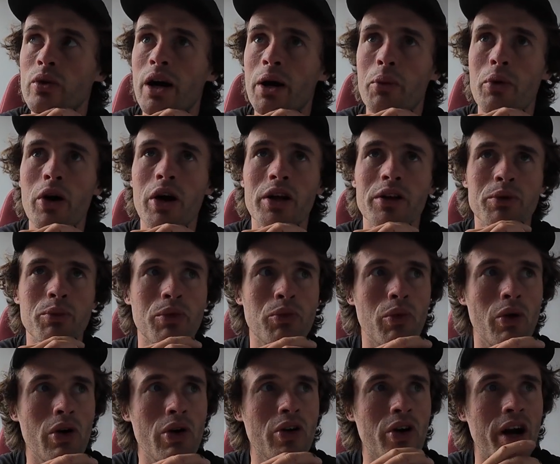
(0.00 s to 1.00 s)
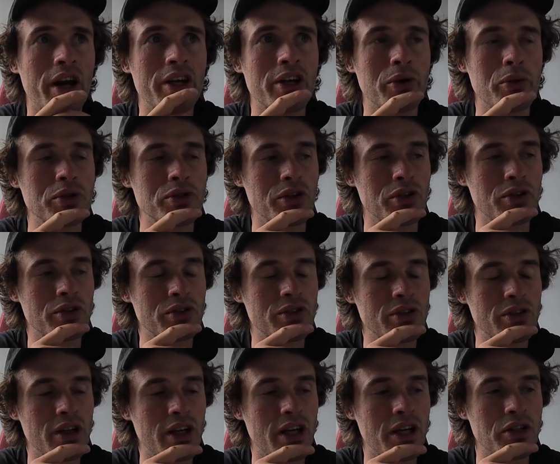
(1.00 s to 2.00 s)
worked with one client who was
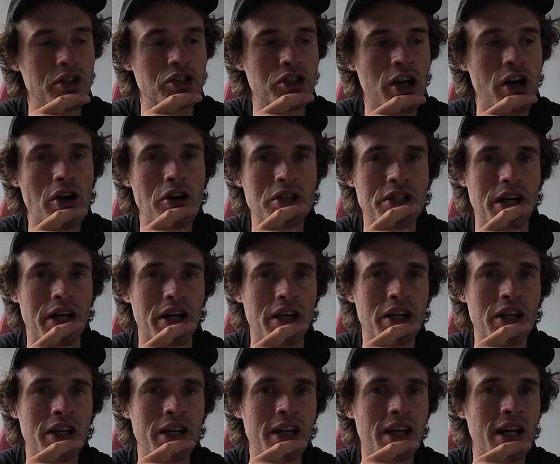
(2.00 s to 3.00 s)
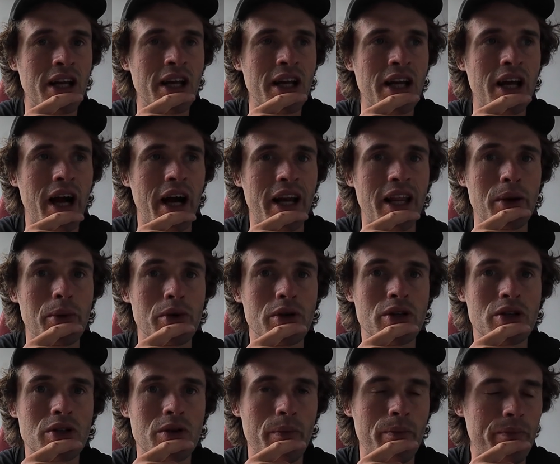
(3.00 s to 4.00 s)
on Shark Tank, and he
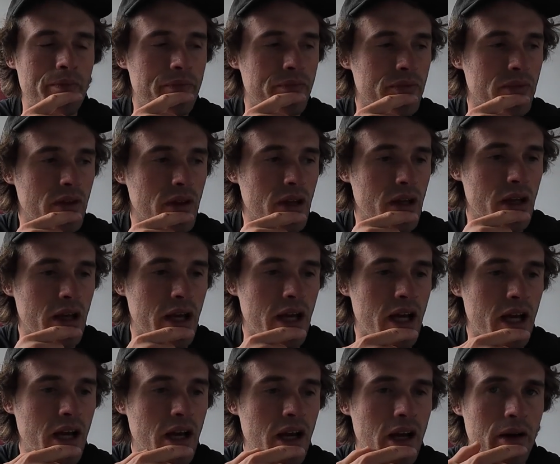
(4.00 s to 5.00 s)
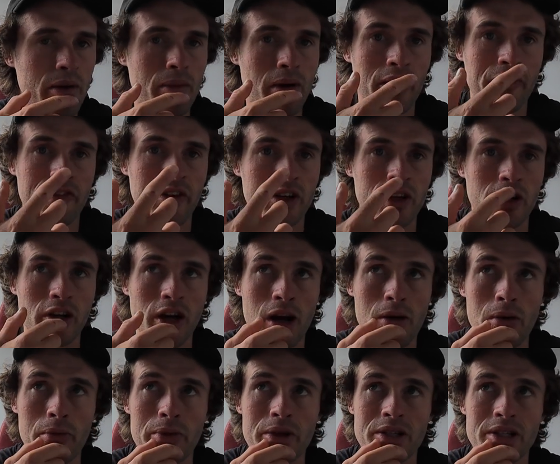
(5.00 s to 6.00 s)
was I can't
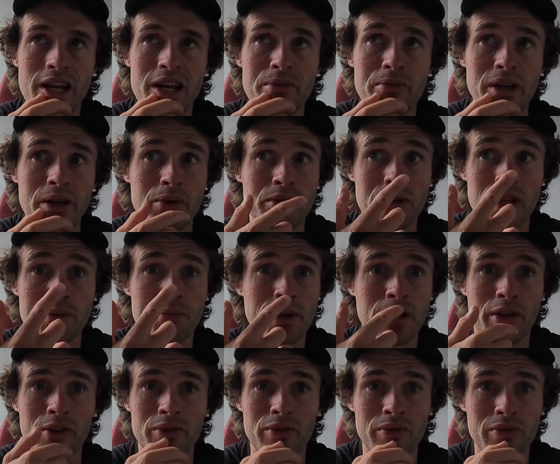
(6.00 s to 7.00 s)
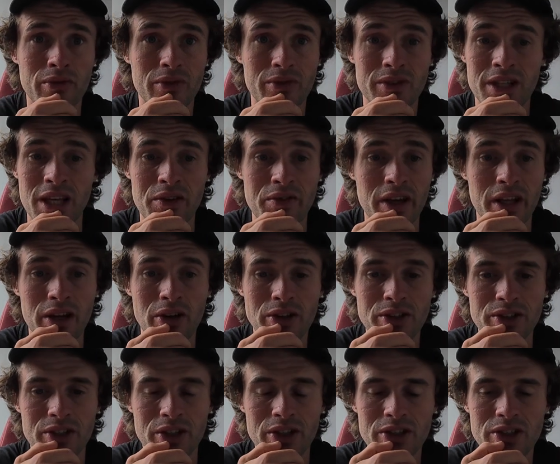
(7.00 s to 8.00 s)
remember his name, but he's been on TV and all
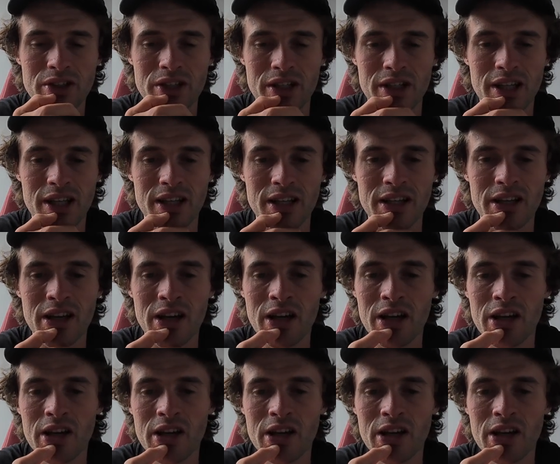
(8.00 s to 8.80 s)
sorts, and he